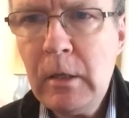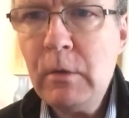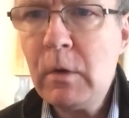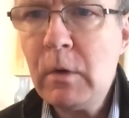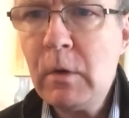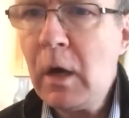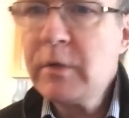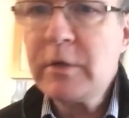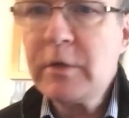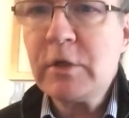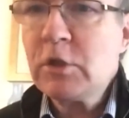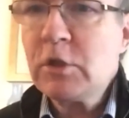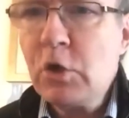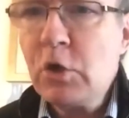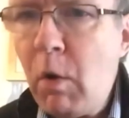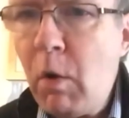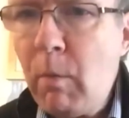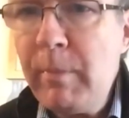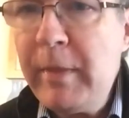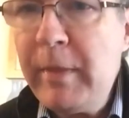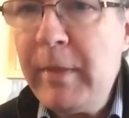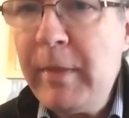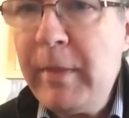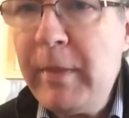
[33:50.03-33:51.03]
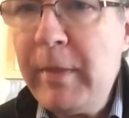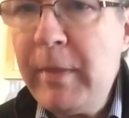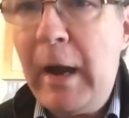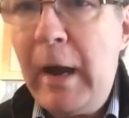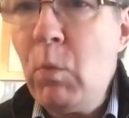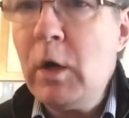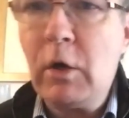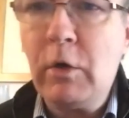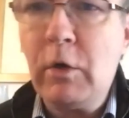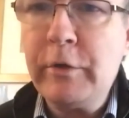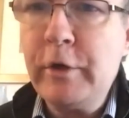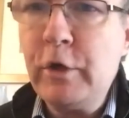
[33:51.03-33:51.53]
You can't stop
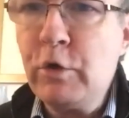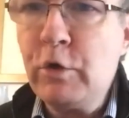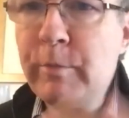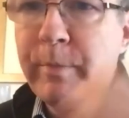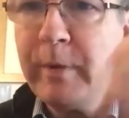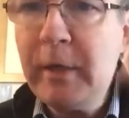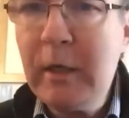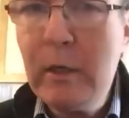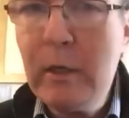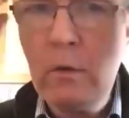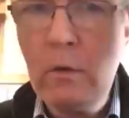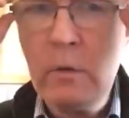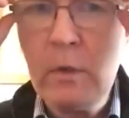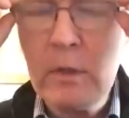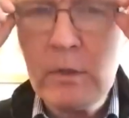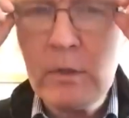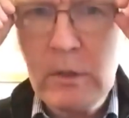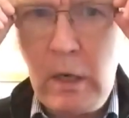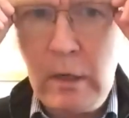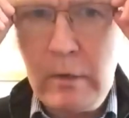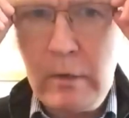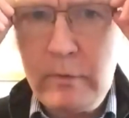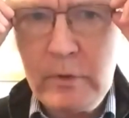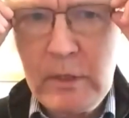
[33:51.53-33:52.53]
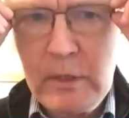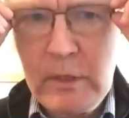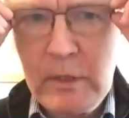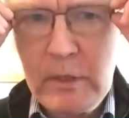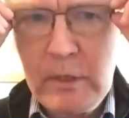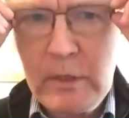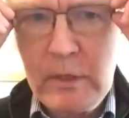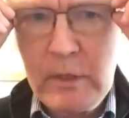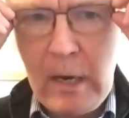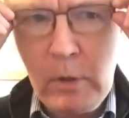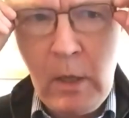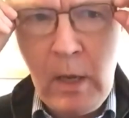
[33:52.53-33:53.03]
that work on the European Union side of the
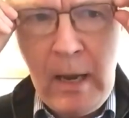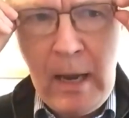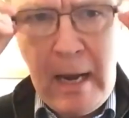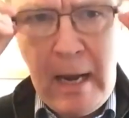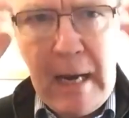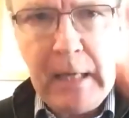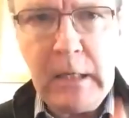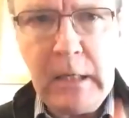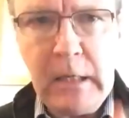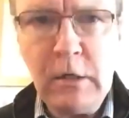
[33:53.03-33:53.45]
table.